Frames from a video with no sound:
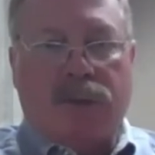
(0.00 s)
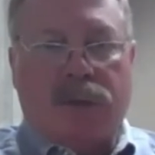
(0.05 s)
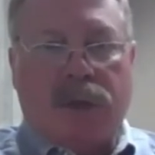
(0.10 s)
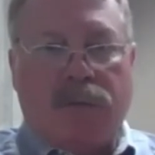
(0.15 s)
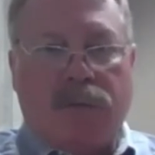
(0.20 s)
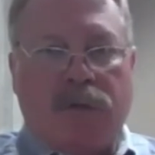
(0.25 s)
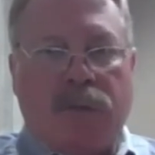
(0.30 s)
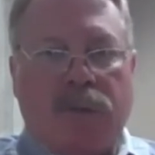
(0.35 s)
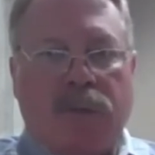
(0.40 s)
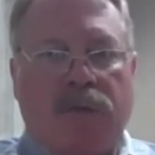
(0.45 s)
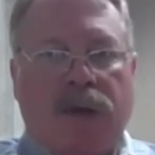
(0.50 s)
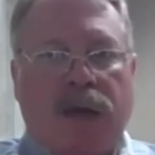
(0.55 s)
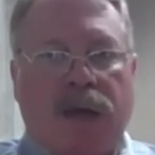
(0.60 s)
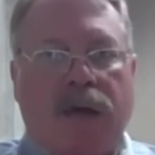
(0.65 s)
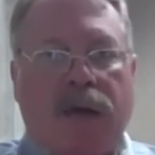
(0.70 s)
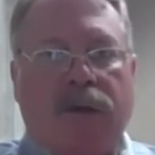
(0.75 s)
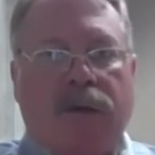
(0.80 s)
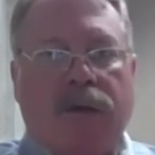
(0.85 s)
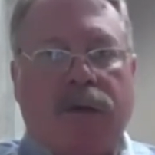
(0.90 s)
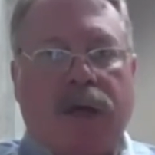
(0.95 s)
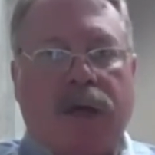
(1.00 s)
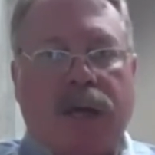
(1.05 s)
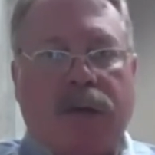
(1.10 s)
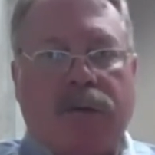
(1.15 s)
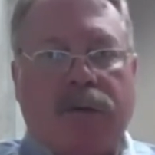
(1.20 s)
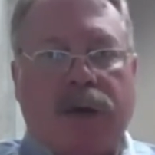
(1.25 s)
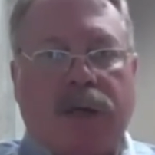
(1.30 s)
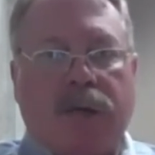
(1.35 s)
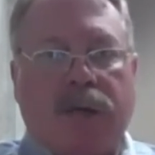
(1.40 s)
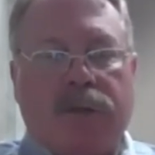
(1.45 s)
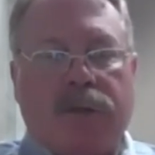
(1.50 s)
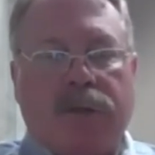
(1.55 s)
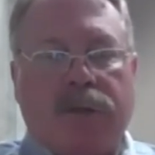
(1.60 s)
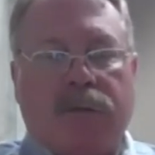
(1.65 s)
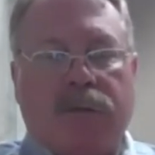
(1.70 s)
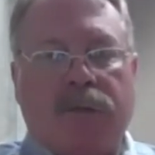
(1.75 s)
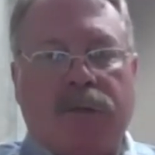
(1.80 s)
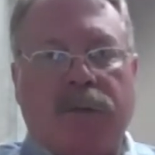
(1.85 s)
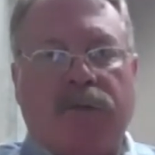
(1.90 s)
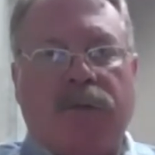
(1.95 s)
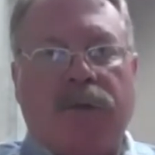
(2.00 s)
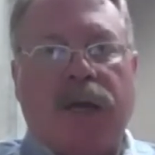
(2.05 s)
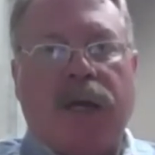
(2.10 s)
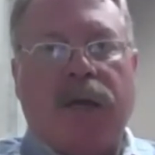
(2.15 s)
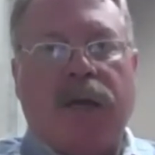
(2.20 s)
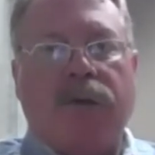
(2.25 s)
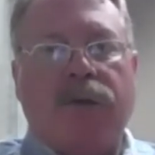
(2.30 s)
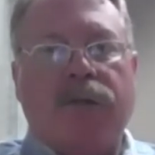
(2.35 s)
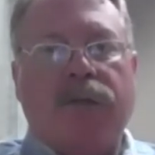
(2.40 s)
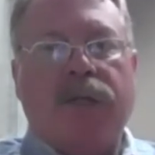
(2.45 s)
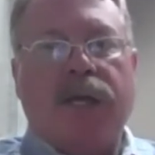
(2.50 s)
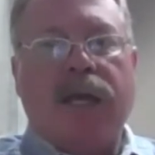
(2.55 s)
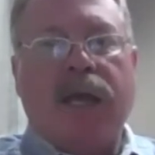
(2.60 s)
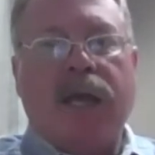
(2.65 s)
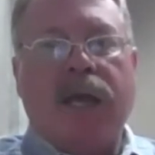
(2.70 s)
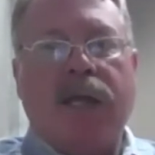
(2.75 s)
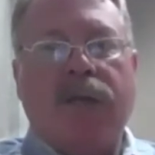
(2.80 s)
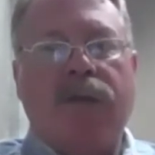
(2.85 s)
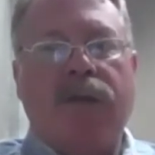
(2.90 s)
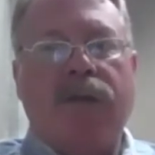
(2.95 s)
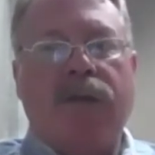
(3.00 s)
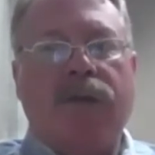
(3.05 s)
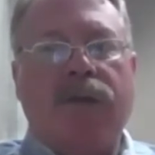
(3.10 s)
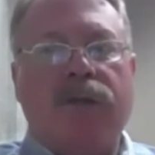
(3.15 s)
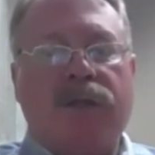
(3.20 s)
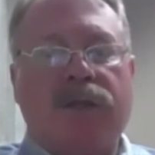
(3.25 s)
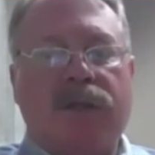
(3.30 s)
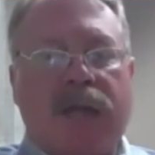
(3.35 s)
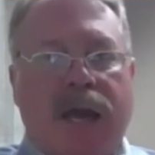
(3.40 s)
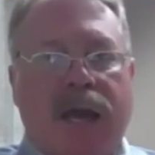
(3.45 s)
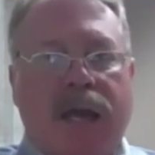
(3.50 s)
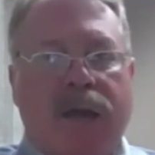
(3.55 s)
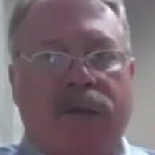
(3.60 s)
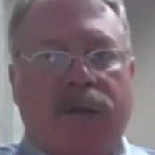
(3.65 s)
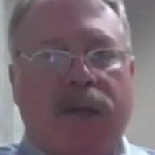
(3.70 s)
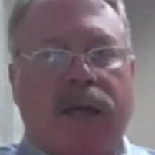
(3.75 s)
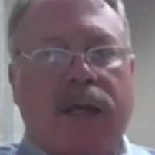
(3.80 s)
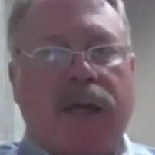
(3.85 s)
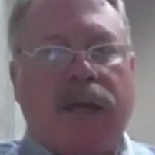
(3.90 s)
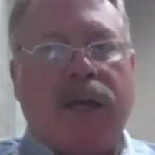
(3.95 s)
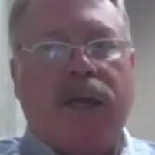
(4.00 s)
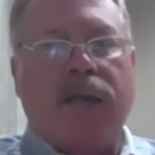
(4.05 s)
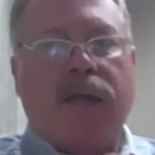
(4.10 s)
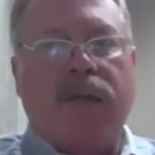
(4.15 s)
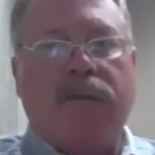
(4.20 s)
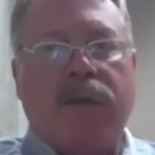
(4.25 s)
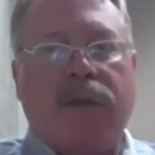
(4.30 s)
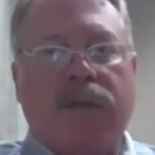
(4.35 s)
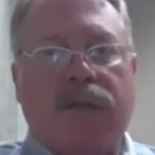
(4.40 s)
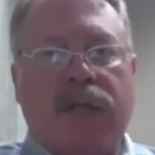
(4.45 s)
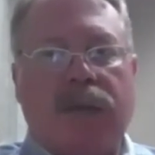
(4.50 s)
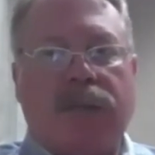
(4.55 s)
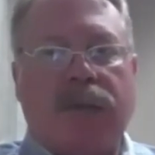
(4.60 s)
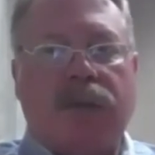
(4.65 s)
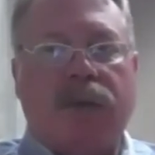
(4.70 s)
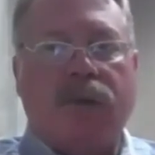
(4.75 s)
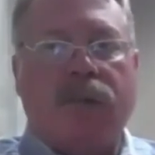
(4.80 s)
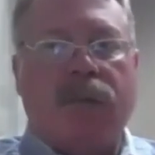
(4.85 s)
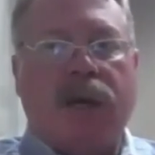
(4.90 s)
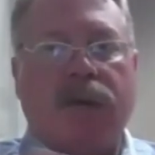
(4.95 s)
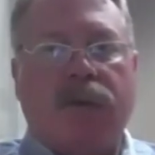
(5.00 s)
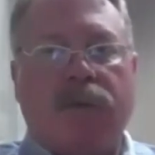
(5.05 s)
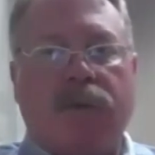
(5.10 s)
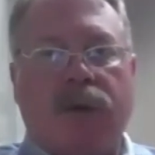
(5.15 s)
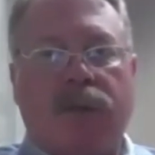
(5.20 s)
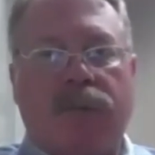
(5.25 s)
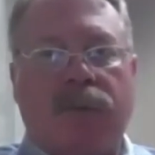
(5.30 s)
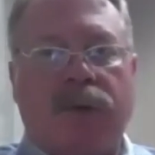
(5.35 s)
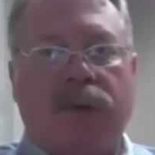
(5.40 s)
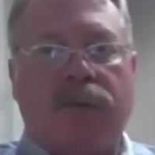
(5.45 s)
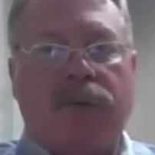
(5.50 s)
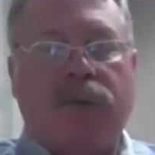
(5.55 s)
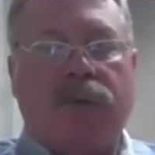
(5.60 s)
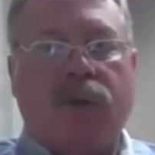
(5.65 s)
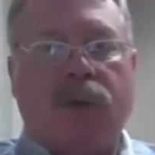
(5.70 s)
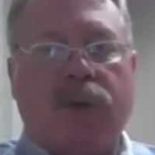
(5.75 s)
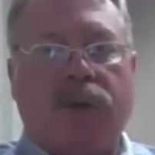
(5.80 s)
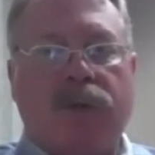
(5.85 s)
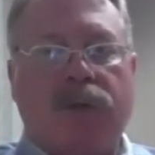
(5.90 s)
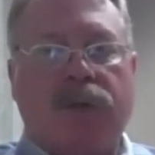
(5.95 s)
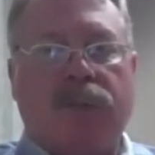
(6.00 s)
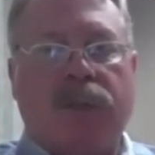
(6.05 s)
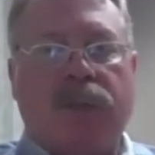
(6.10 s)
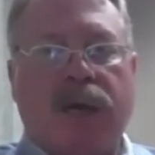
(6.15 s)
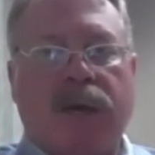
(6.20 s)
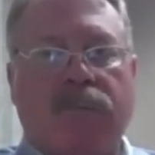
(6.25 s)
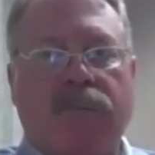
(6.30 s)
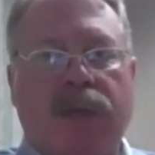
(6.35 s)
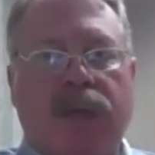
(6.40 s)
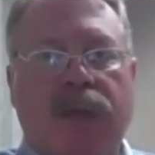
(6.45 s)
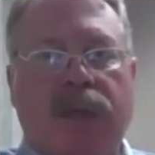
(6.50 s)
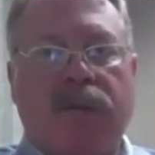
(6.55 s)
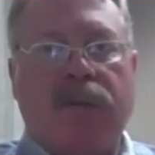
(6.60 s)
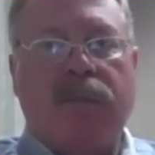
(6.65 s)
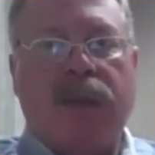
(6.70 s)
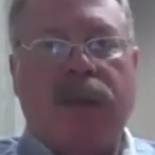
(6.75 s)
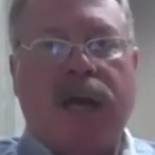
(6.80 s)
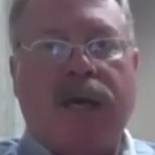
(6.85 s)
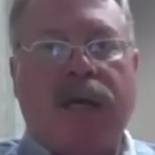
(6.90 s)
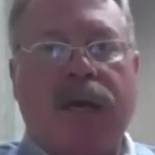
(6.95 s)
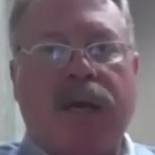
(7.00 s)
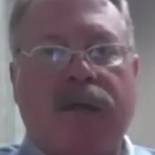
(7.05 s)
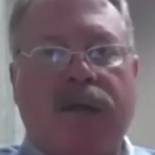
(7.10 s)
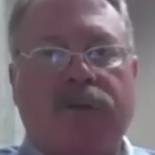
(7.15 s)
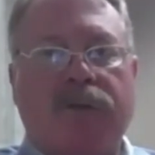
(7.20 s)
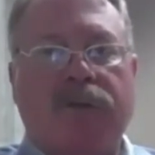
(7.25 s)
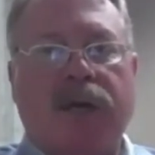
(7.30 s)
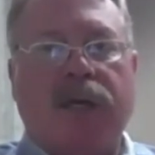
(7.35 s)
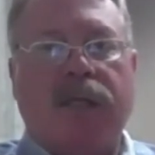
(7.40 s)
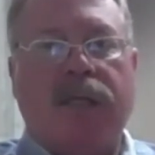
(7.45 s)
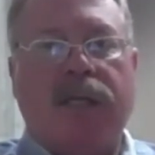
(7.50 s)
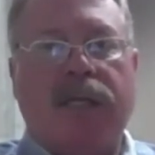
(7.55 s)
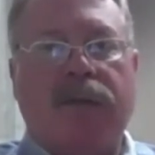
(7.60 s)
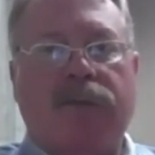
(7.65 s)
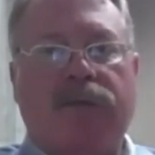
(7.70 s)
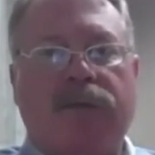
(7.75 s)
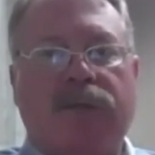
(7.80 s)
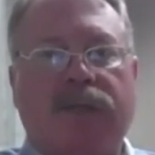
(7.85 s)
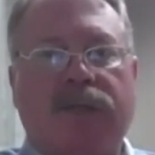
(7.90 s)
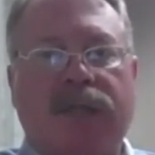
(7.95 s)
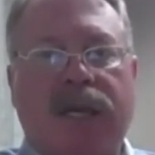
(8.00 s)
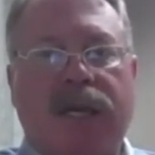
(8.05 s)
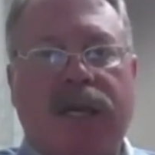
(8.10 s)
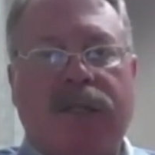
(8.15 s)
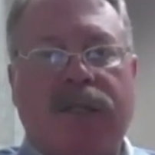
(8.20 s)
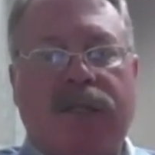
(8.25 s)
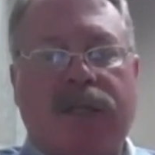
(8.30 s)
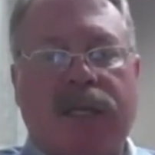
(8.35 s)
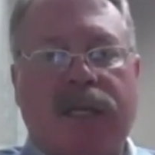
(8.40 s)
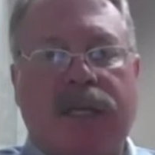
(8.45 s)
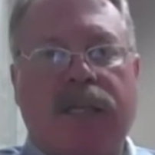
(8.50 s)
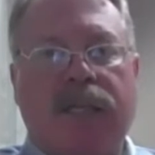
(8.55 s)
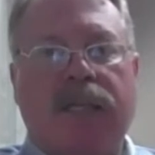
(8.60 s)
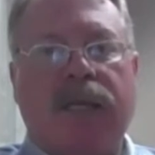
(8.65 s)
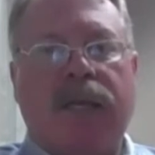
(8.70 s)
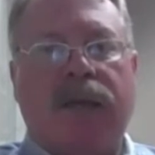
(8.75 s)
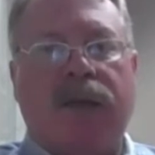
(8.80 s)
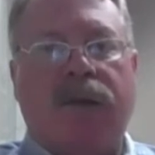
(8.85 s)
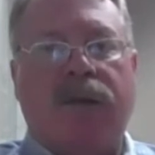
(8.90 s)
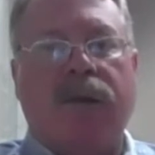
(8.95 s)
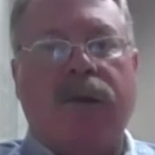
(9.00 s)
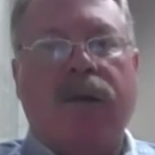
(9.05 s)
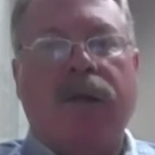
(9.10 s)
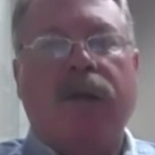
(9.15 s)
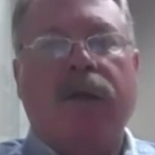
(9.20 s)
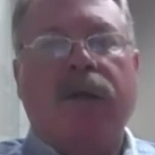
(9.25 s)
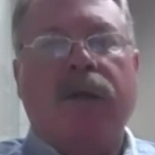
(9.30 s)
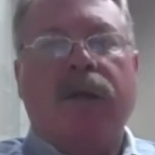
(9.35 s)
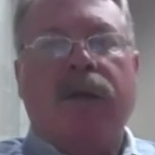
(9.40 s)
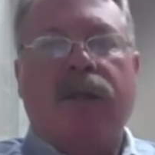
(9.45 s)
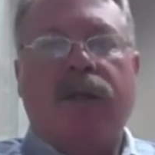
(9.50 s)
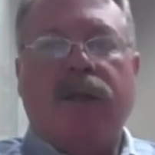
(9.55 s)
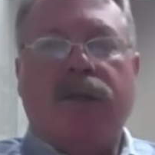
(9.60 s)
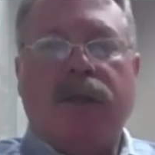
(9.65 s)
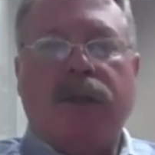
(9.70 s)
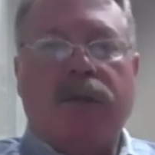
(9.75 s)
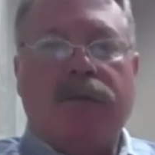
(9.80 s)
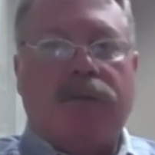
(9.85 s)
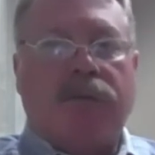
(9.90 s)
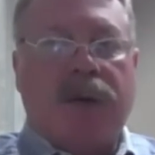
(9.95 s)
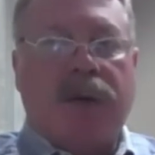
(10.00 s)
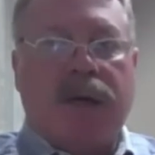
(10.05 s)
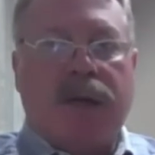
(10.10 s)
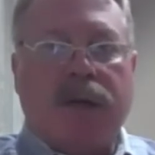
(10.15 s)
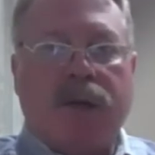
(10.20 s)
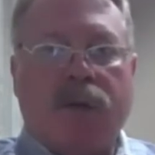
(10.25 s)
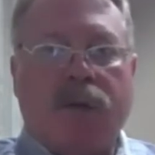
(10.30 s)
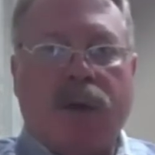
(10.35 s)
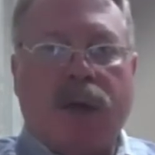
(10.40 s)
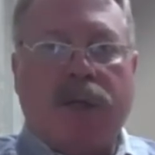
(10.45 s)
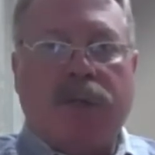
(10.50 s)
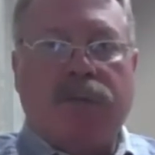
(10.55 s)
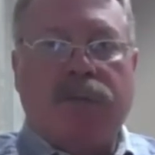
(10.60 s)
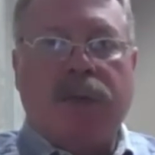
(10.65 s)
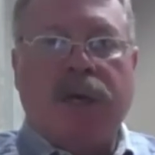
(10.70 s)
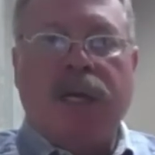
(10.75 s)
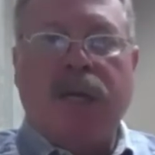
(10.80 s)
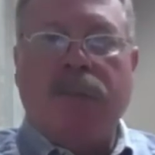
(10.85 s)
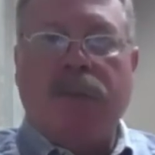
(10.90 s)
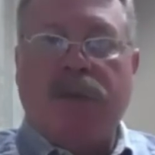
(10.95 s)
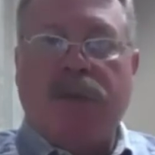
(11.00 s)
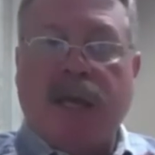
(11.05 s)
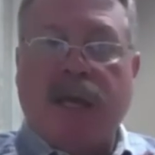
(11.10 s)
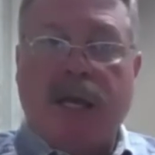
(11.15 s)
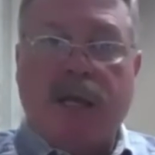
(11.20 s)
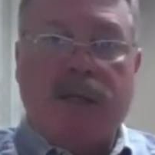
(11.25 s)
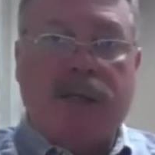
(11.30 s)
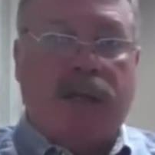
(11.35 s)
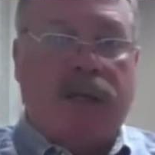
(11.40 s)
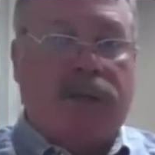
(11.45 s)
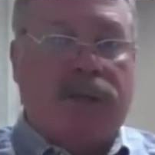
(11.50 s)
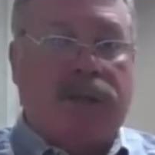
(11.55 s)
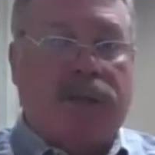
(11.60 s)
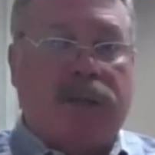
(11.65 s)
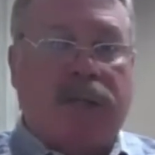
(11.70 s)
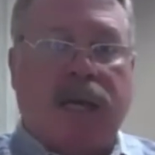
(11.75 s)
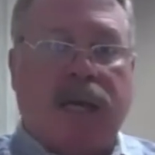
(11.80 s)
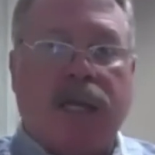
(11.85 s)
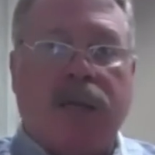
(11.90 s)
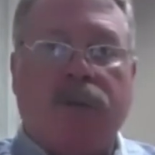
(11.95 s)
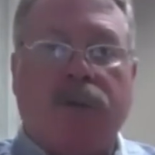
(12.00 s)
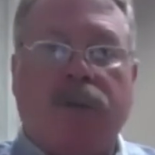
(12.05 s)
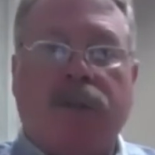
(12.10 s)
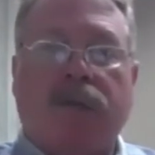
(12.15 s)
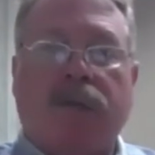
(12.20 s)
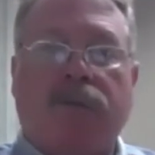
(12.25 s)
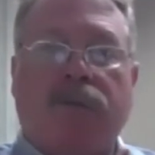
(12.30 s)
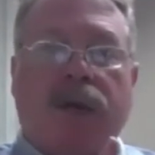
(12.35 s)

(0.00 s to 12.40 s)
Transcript: service provider, your contracted service providers, and decide on that. And I'll give you an example to go back to one of the previous questions about billing. My contract even says in there that they're free to go raise money, but they got to tell us exactly what they